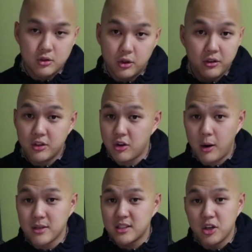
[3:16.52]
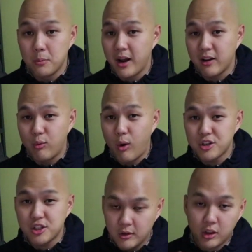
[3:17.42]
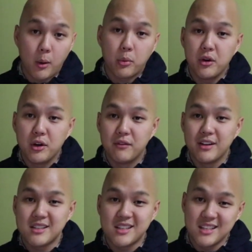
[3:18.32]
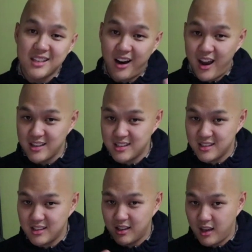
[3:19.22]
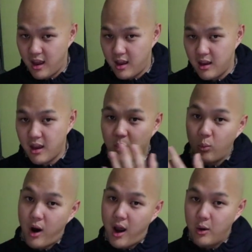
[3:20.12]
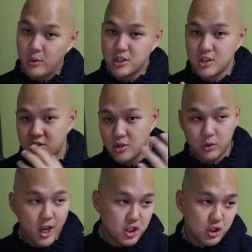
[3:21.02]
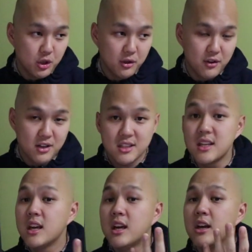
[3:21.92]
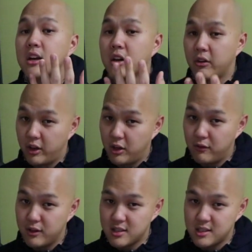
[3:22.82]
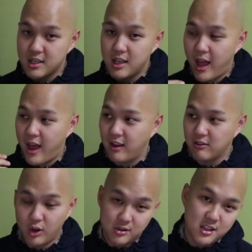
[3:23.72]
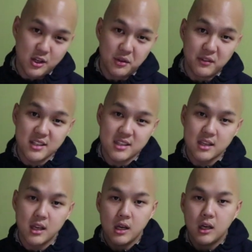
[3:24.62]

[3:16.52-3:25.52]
Korean dramas that you might have watched, the top three universities are S, K, and Y, which is Seoul National University, Korea University, and Yonsei University.